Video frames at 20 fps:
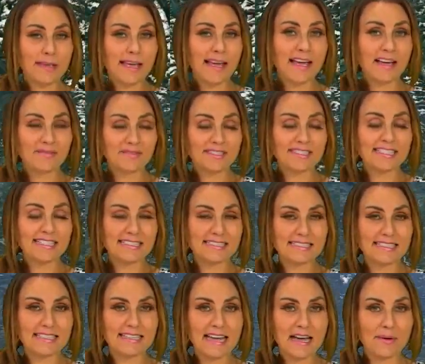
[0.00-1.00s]
we have
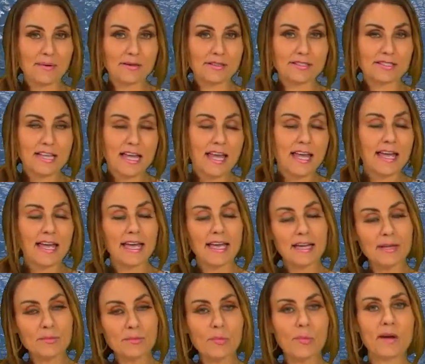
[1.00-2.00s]
16 hours
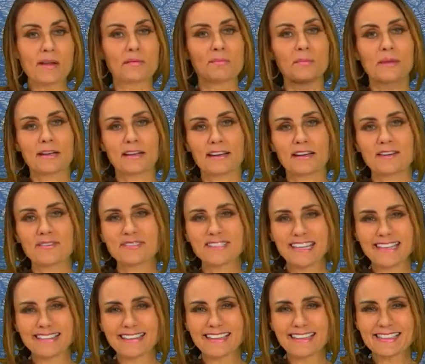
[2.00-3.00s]
and 1 minute of
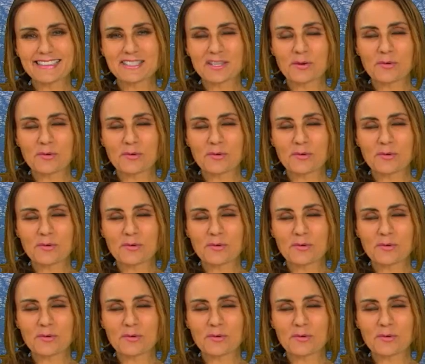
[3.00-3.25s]
daylight,